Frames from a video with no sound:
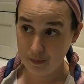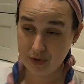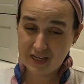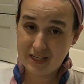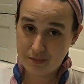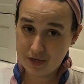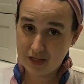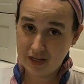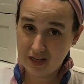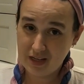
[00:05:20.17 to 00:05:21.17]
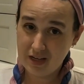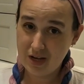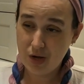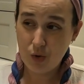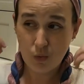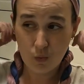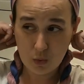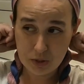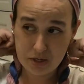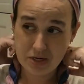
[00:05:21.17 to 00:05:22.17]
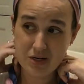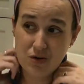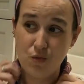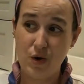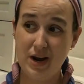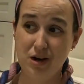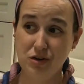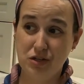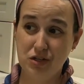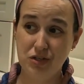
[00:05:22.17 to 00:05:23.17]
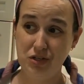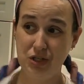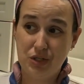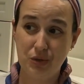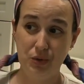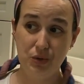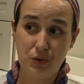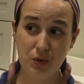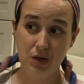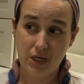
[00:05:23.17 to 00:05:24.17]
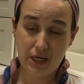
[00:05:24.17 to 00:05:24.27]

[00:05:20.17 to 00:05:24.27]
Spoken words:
But I typically wouldn't wear just two